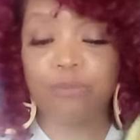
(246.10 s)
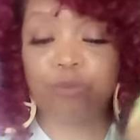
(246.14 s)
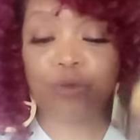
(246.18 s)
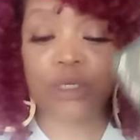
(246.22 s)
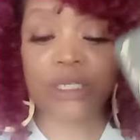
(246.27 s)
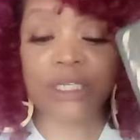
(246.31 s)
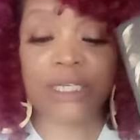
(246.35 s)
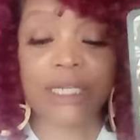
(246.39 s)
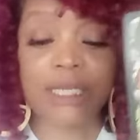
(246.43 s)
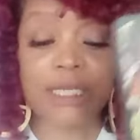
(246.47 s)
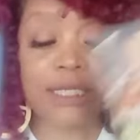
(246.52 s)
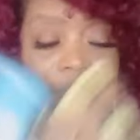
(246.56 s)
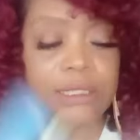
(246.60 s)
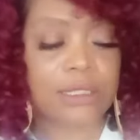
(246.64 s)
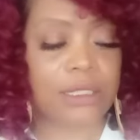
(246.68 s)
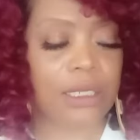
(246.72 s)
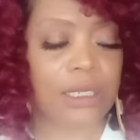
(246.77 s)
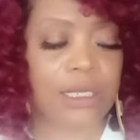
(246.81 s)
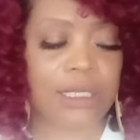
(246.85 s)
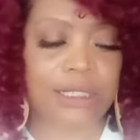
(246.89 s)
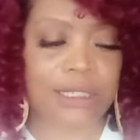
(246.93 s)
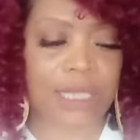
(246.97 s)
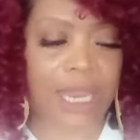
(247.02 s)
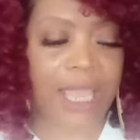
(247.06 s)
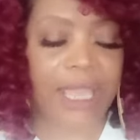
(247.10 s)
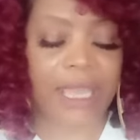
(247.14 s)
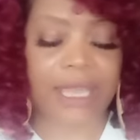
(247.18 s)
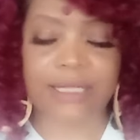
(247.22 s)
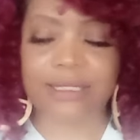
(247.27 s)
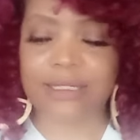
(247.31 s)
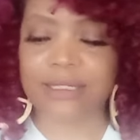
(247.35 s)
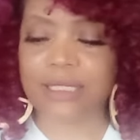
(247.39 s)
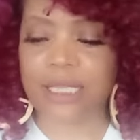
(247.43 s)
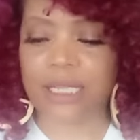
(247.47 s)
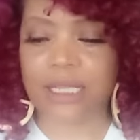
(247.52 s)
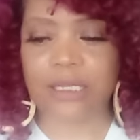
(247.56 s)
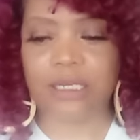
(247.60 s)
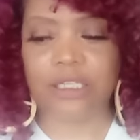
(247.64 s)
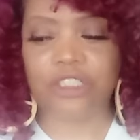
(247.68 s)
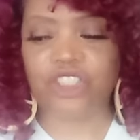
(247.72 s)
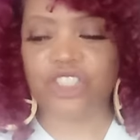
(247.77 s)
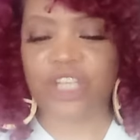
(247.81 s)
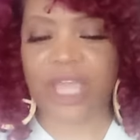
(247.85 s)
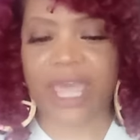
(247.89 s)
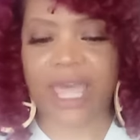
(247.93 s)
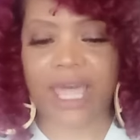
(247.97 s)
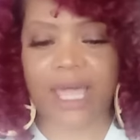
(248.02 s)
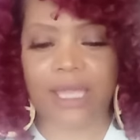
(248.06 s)
releasing because, like I say, the
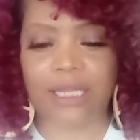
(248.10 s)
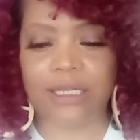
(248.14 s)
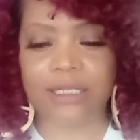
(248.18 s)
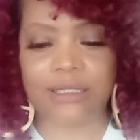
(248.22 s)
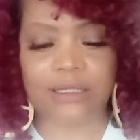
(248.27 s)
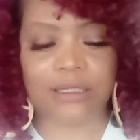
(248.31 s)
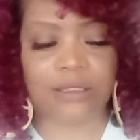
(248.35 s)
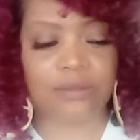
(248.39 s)
child is